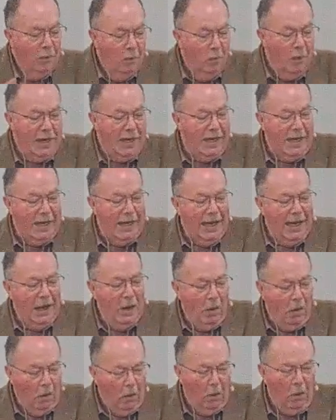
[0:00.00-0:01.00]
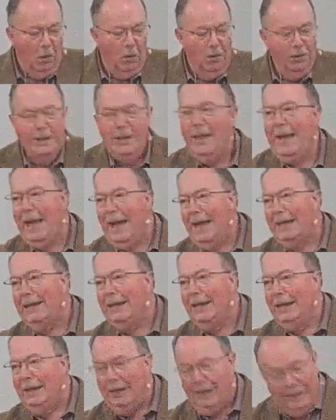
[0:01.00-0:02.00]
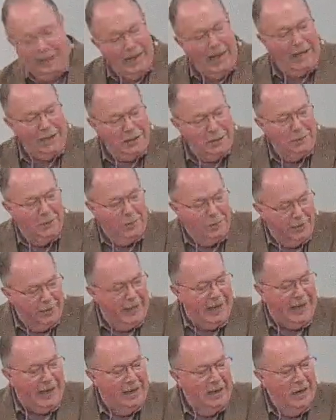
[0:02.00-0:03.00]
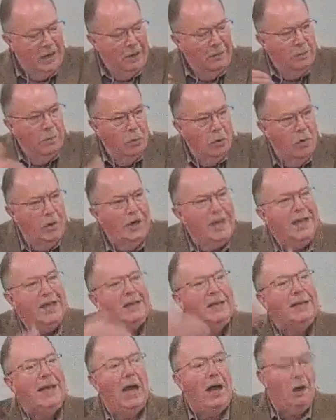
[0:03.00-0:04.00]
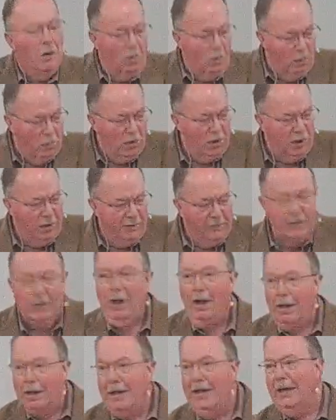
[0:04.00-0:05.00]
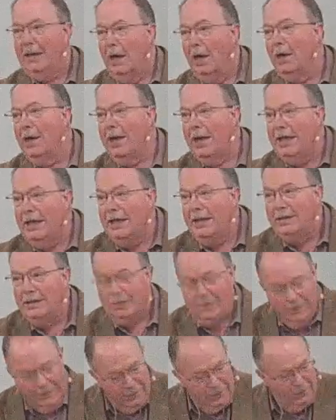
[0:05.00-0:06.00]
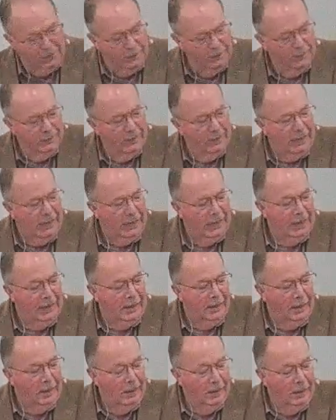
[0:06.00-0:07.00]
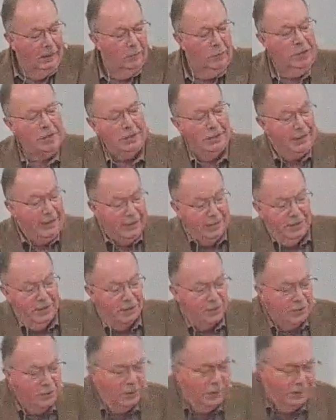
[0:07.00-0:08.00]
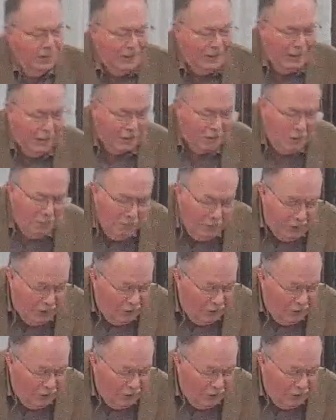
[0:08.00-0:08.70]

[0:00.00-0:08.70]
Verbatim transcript: we hold that gospel, that breathed out word of God in our hands. Which leads us to the textual